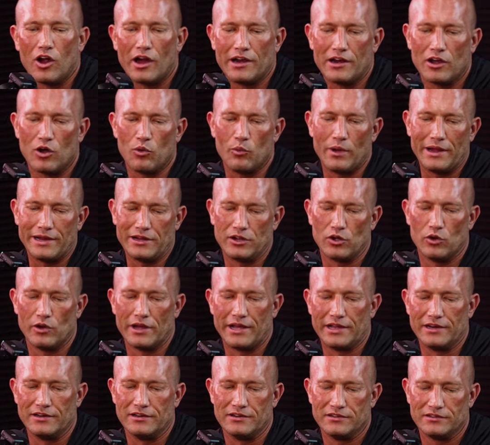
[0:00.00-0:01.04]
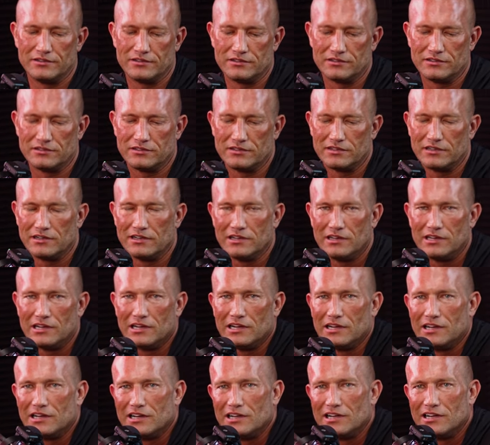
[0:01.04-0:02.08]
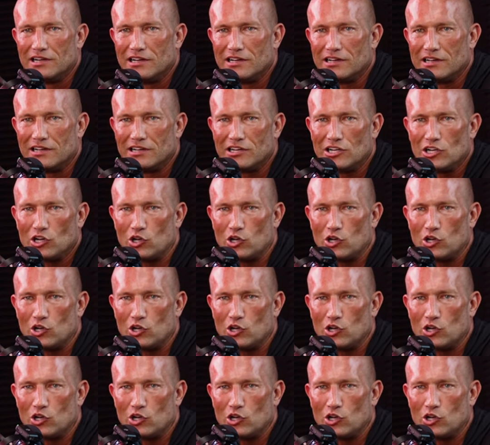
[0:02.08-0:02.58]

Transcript: all right, I'll wait. Go ahead. E-signs and remote signing here, sir.